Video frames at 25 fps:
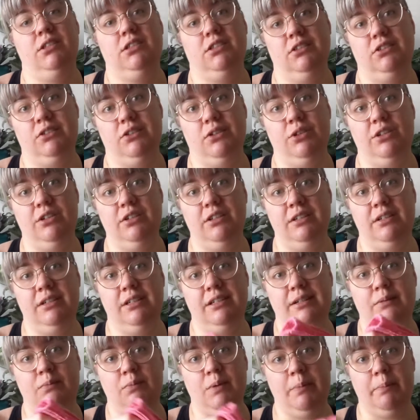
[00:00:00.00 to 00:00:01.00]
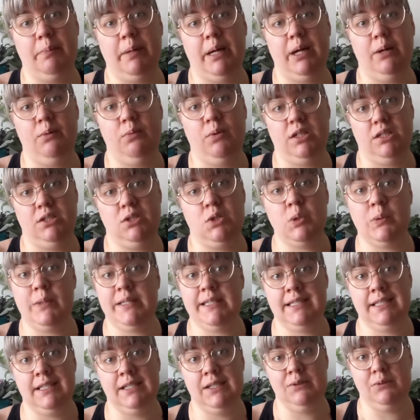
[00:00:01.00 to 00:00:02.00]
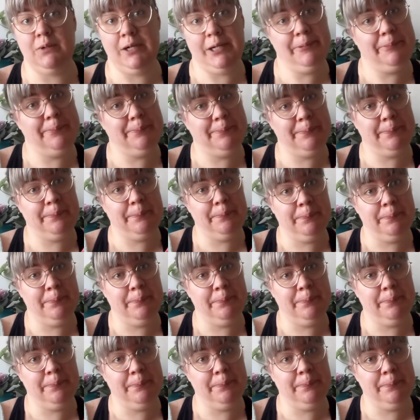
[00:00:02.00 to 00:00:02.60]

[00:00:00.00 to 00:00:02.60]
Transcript: want to do 1x1 twisted rib